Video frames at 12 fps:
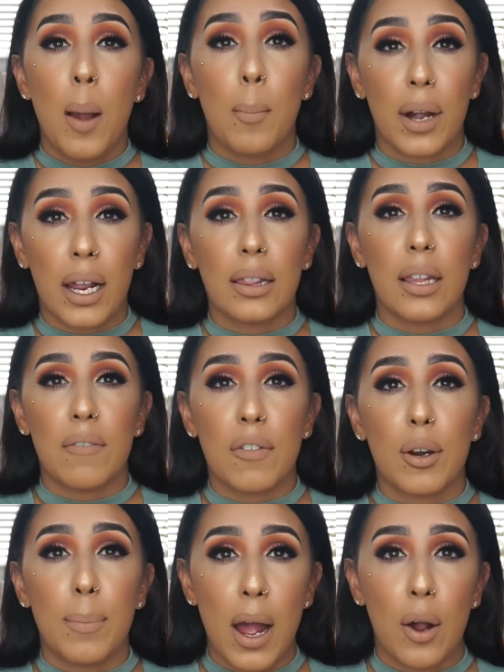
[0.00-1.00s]
but I love
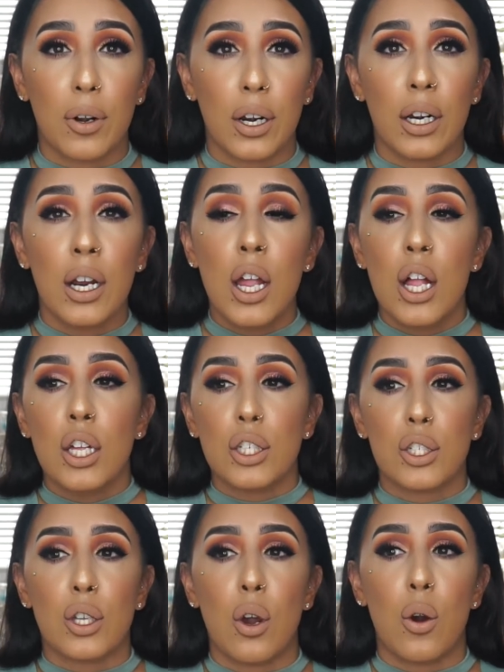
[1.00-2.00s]
their powder.
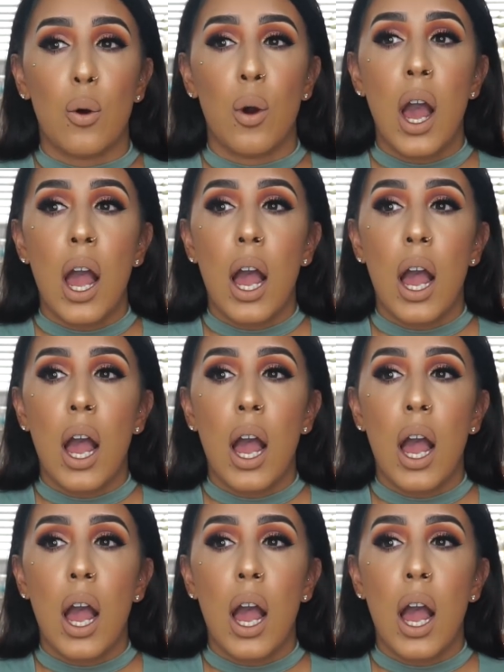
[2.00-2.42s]
So